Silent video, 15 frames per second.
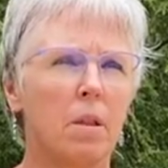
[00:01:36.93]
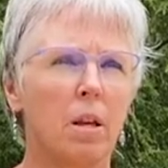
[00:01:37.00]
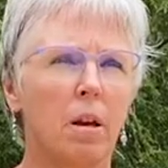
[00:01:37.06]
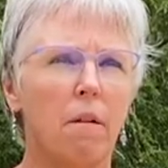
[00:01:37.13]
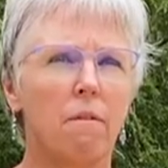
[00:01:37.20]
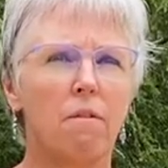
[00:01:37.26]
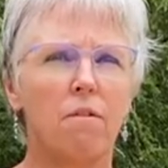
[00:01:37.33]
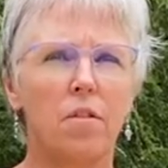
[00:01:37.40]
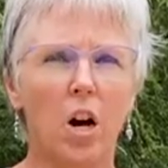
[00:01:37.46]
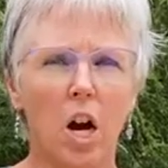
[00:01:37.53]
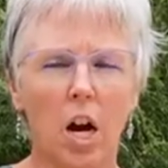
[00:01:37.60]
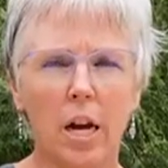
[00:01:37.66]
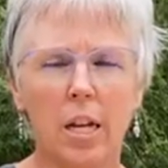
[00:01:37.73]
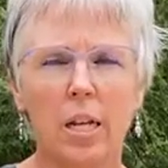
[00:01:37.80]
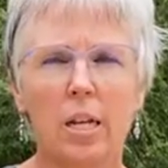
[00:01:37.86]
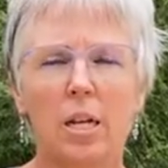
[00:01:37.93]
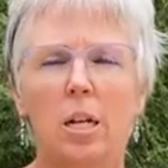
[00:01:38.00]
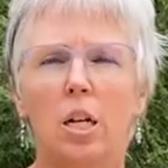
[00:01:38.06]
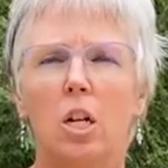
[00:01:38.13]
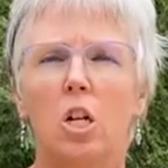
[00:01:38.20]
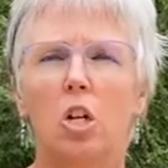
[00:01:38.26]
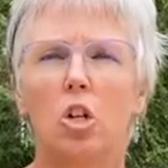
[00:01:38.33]
fun,
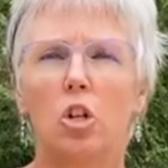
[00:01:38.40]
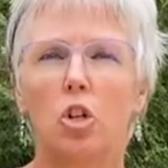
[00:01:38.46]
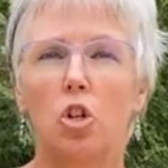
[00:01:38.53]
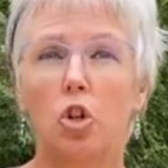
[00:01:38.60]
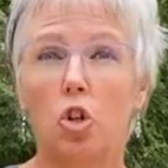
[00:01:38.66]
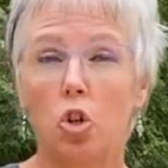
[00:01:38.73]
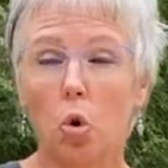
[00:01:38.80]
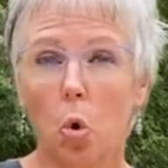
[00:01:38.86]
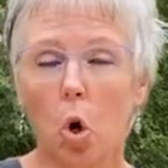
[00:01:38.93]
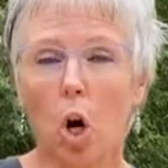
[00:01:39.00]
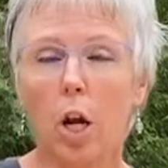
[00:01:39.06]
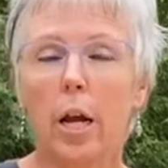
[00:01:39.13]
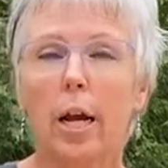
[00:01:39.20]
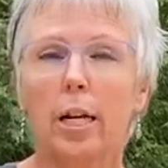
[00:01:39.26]
short